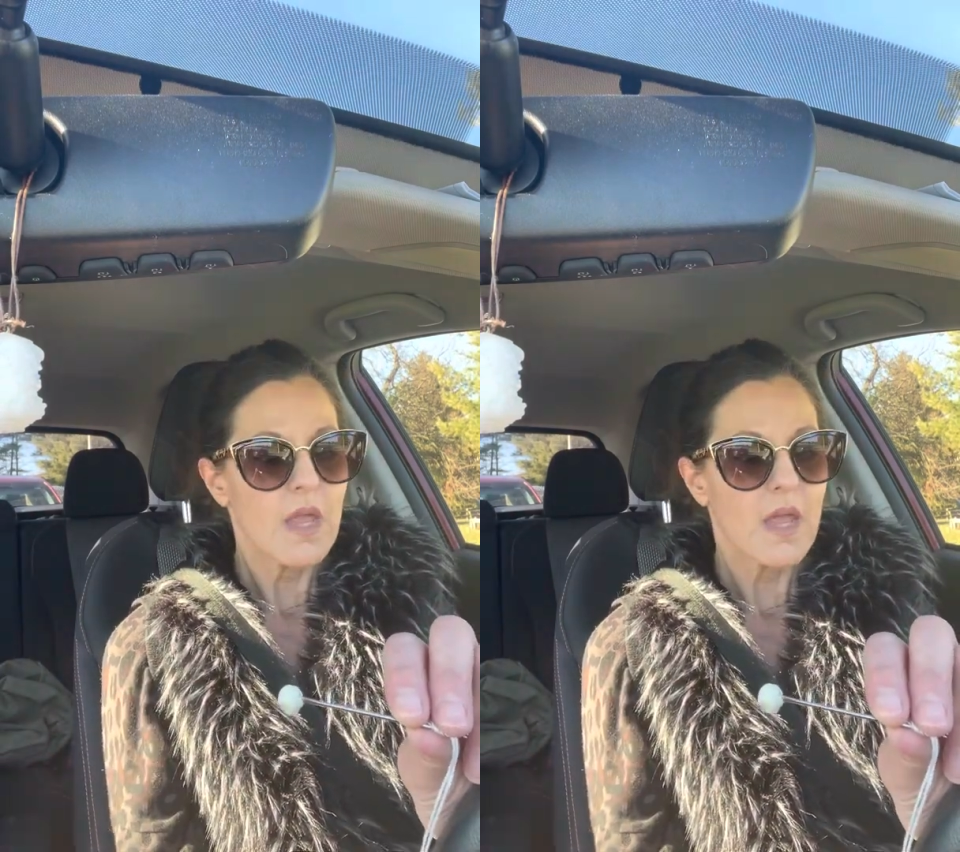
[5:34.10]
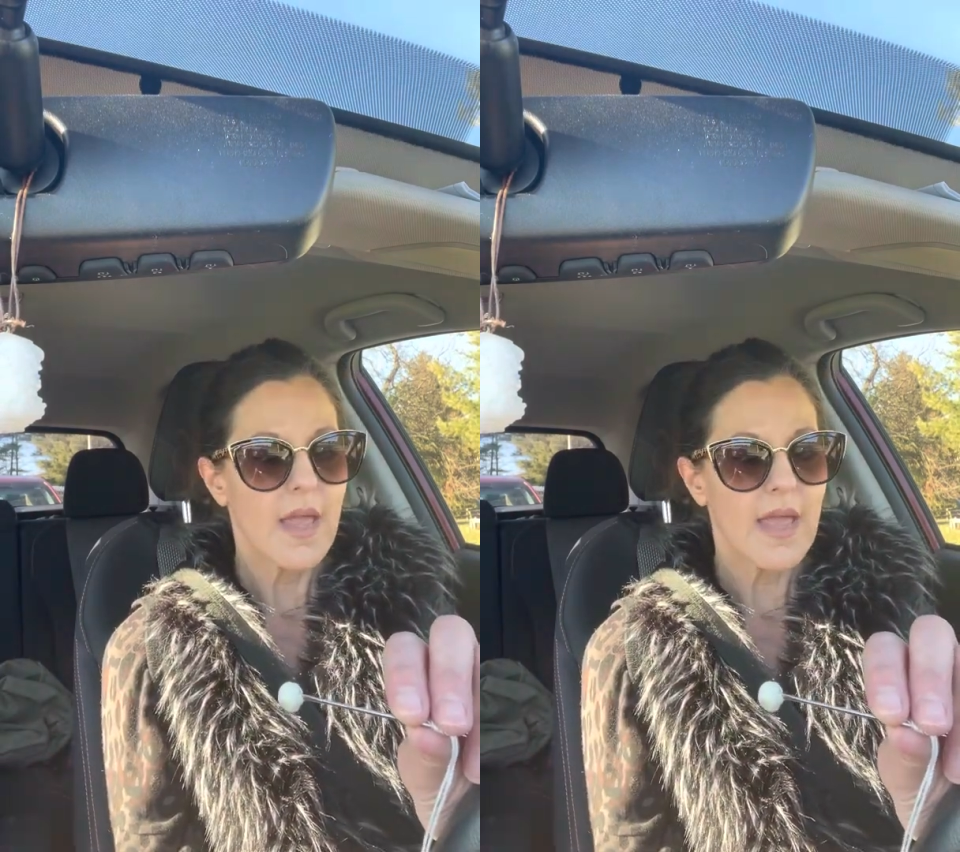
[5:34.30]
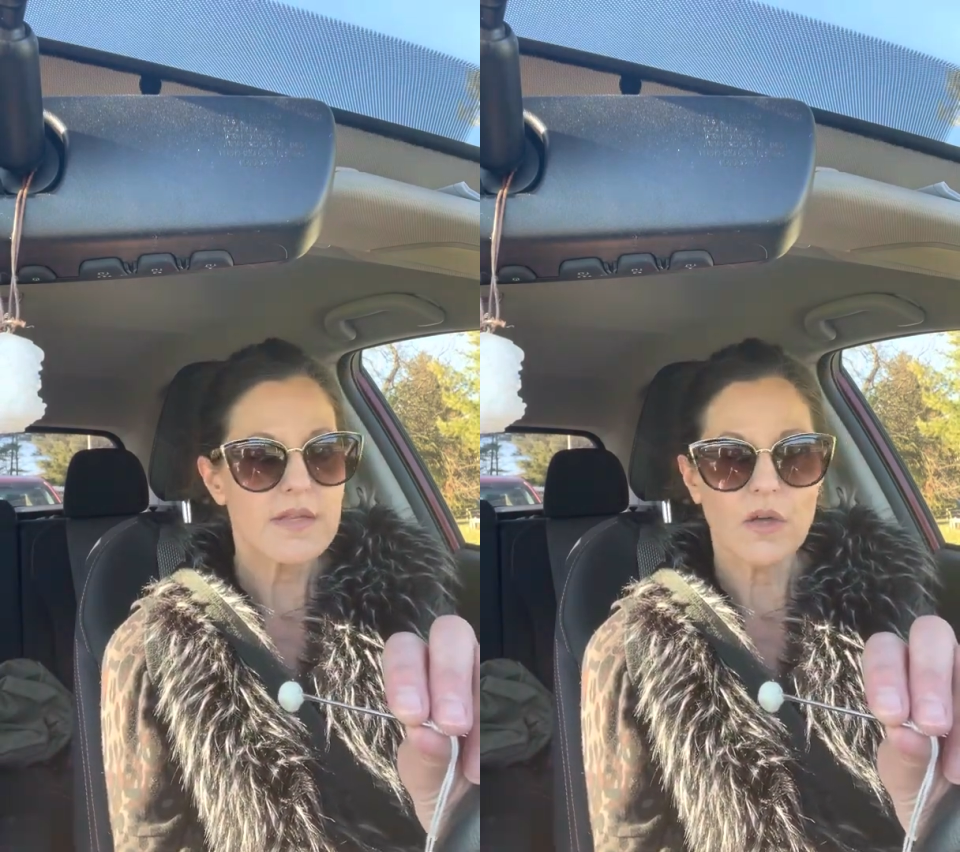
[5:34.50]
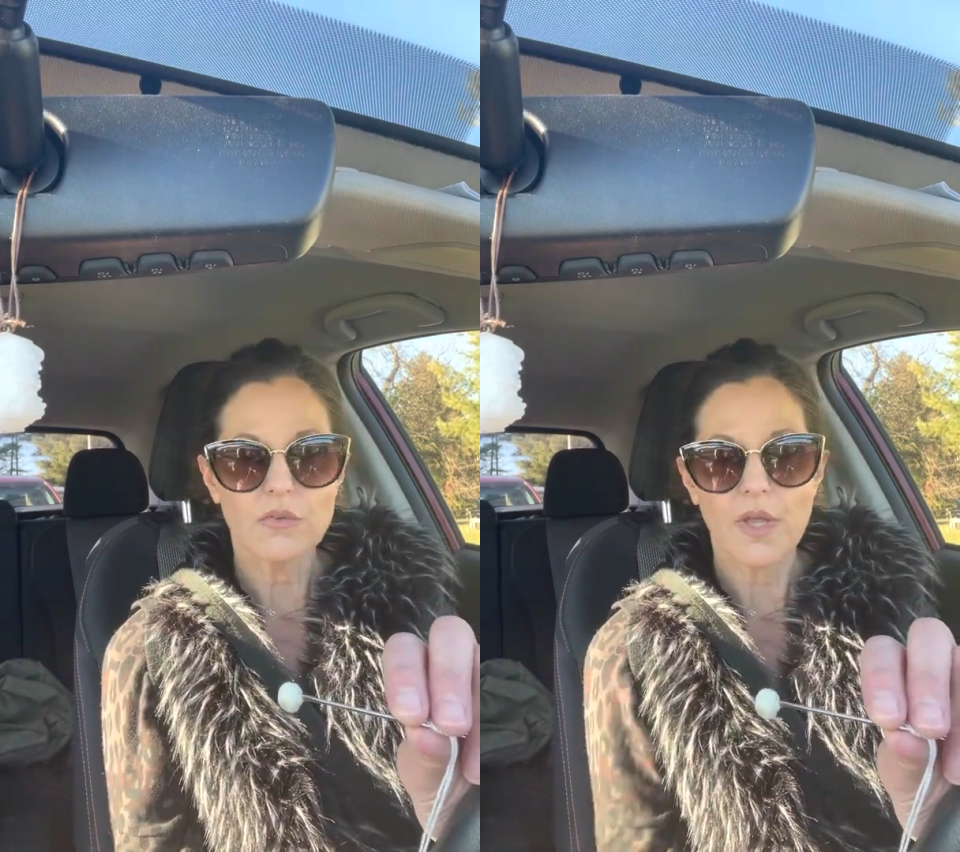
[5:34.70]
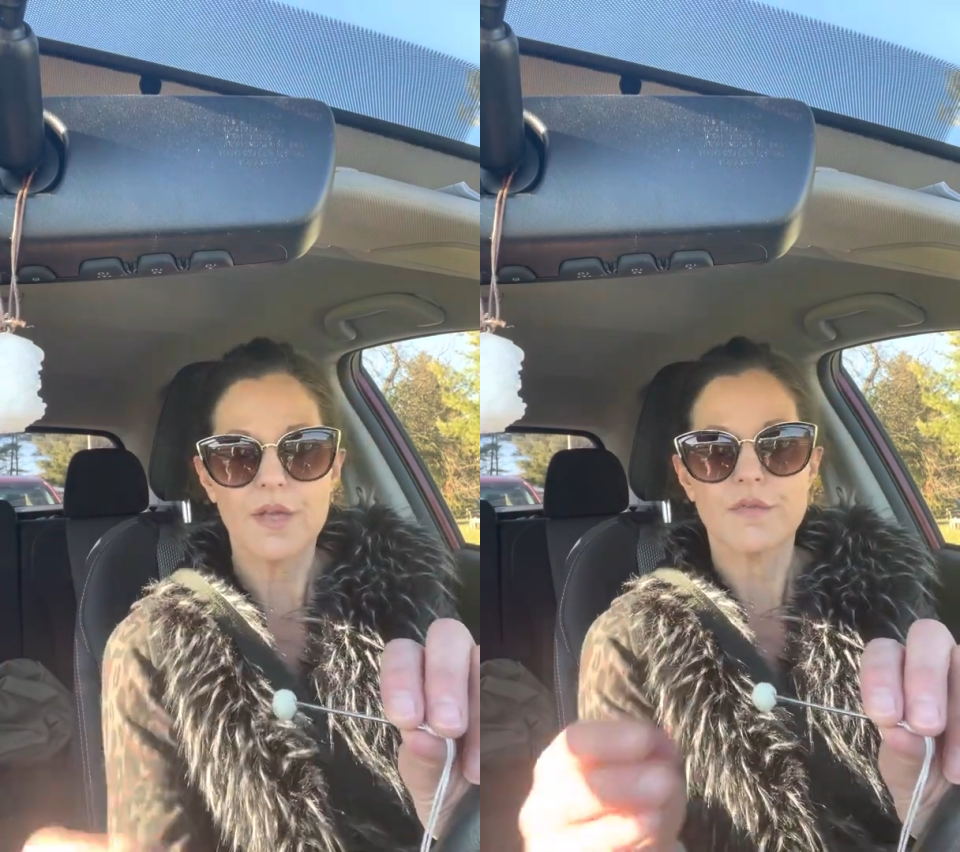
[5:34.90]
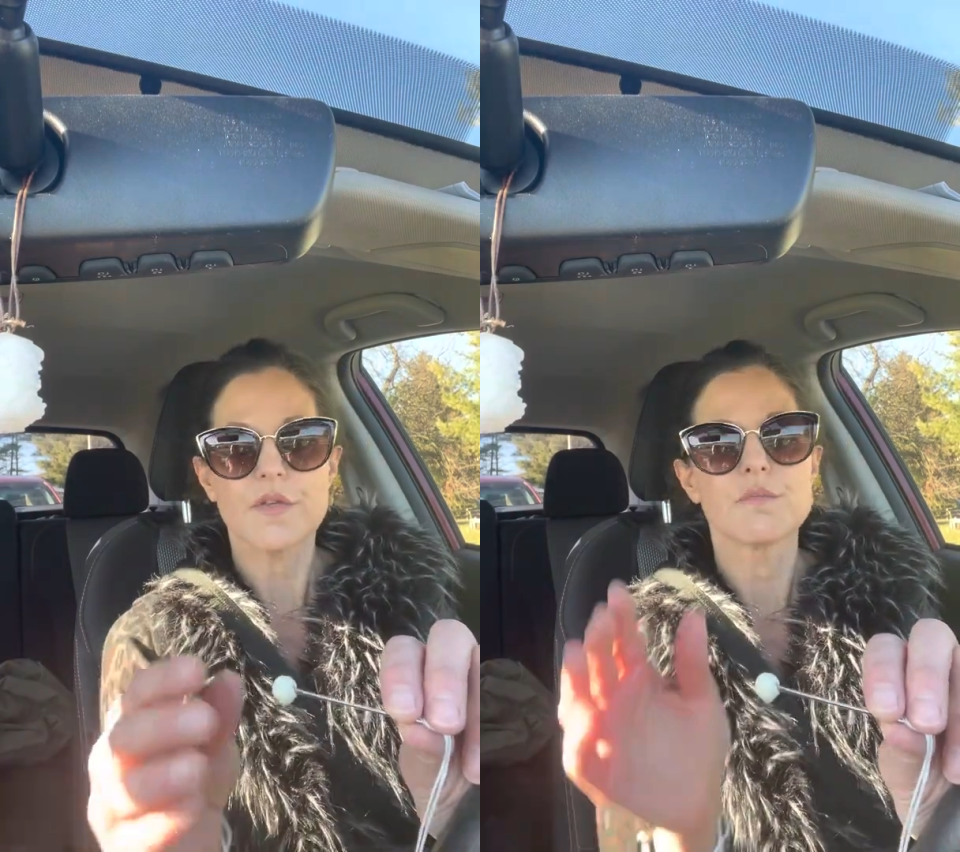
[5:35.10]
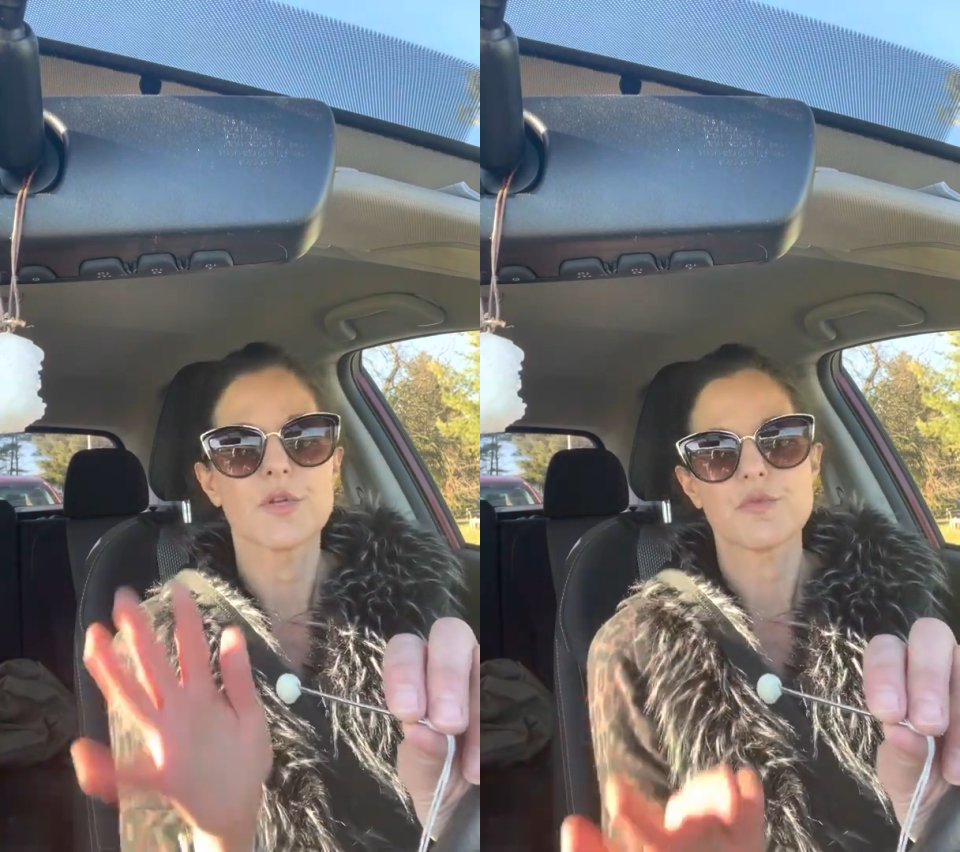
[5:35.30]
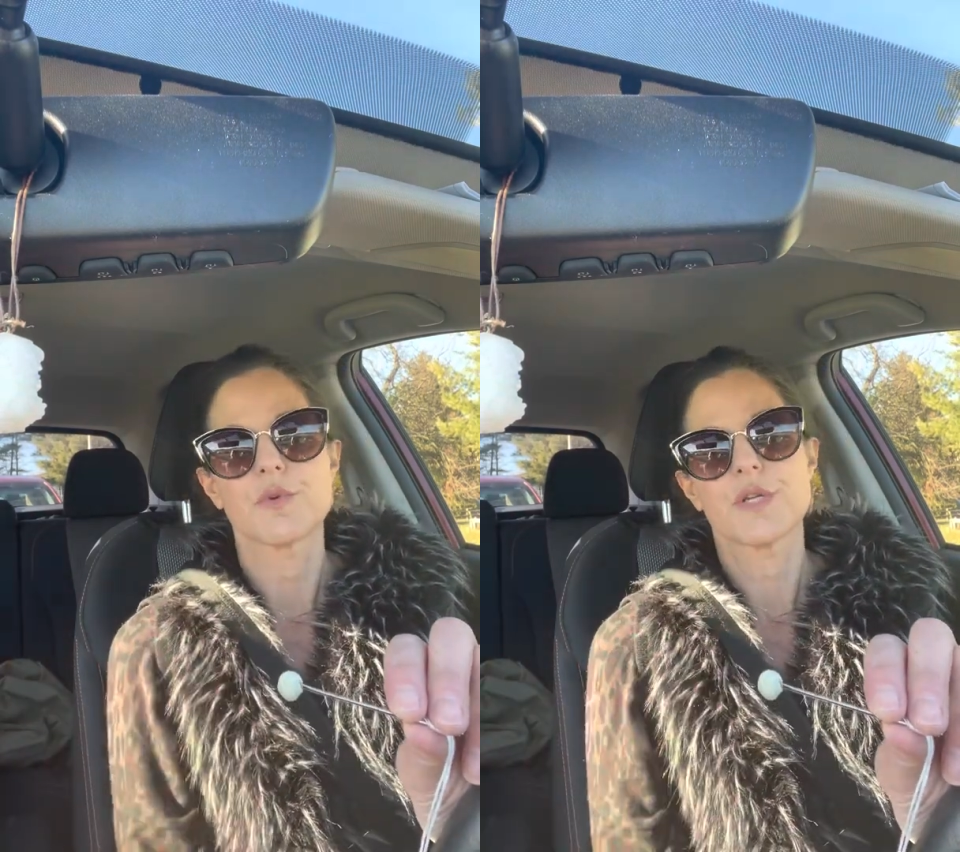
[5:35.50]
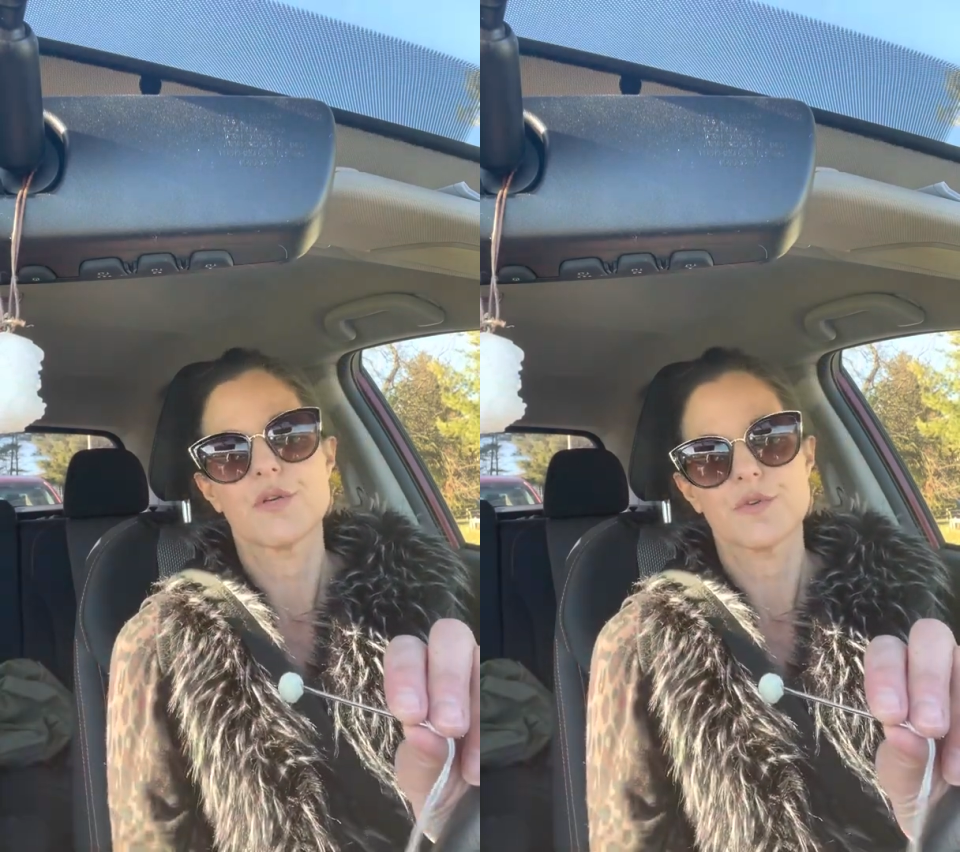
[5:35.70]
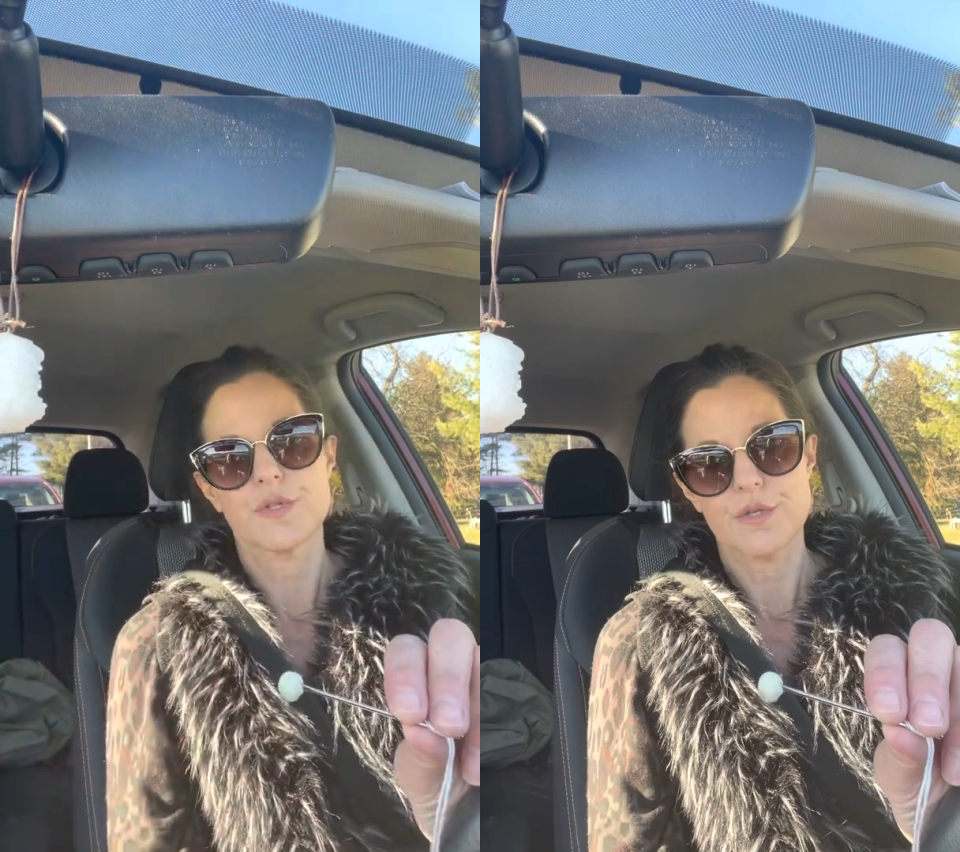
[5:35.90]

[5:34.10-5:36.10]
a dull knife is much more dangerous